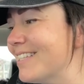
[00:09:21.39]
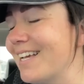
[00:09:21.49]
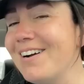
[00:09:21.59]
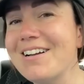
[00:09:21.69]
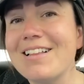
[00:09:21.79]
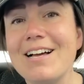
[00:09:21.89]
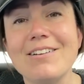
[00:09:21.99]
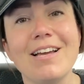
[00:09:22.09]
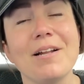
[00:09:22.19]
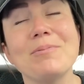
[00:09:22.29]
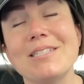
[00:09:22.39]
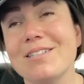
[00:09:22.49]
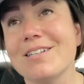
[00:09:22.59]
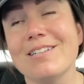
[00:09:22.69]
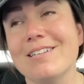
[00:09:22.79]
like on cloud nine. I'm still
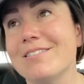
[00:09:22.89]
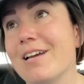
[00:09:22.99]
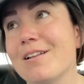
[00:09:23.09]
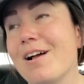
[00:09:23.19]
on cloud nine.